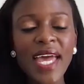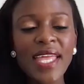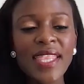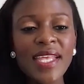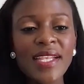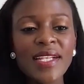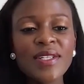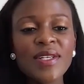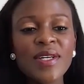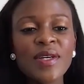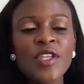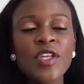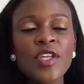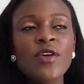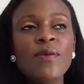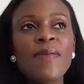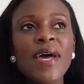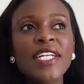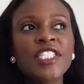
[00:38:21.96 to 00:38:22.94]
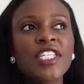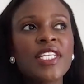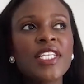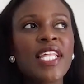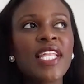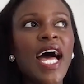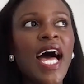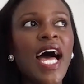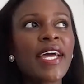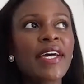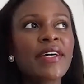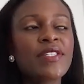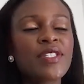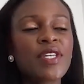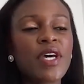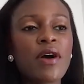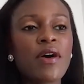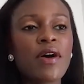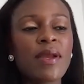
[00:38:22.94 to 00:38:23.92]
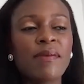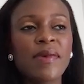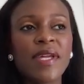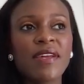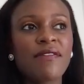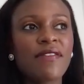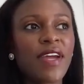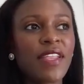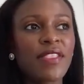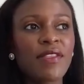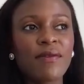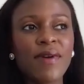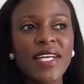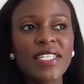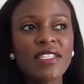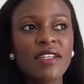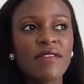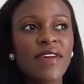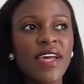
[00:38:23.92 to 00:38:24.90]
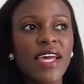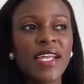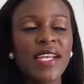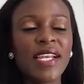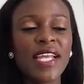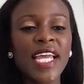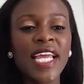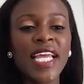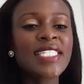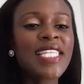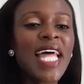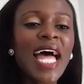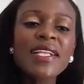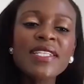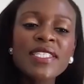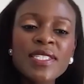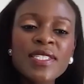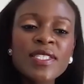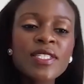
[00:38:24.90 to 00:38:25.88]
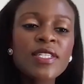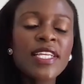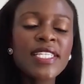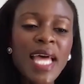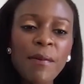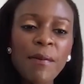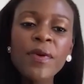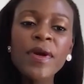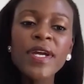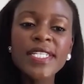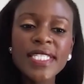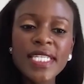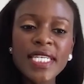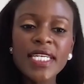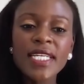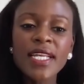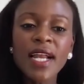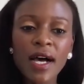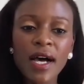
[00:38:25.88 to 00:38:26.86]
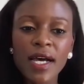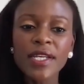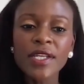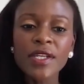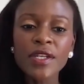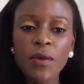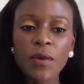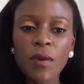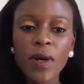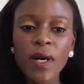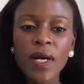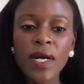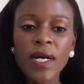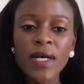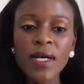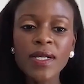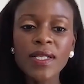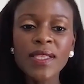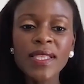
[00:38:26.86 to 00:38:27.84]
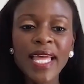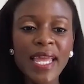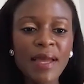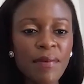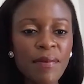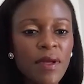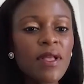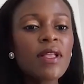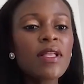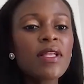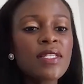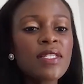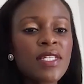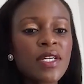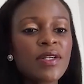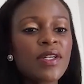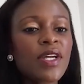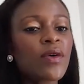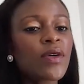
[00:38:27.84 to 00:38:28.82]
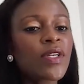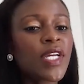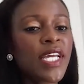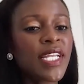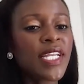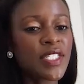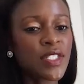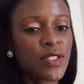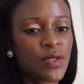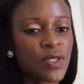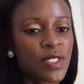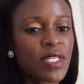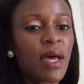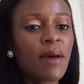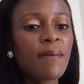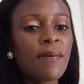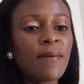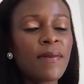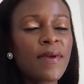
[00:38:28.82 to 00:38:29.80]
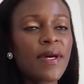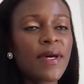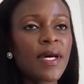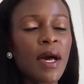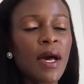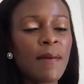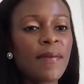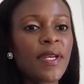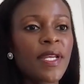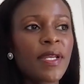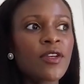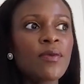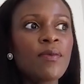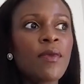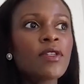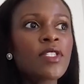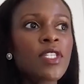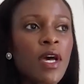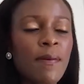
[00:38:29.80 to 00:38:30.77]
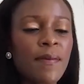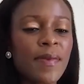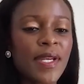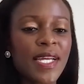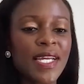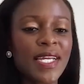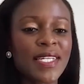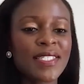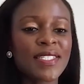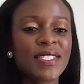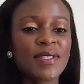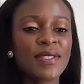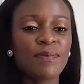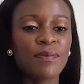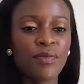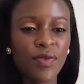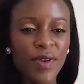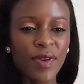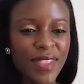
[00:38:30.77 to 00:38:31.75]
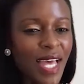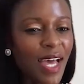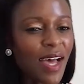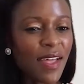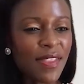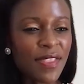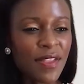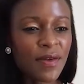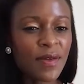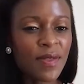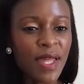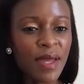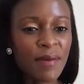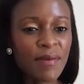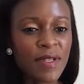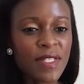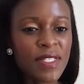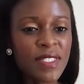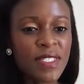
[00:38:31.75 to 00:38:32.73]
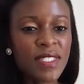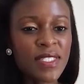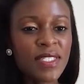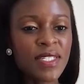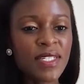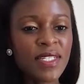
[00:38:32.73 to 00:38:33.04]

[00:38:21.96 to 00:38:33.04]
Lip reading: And then you mentioned the ISO, and I'm going to forget the rest of it. Is that printed on your labels, and do most companies print that on their labels?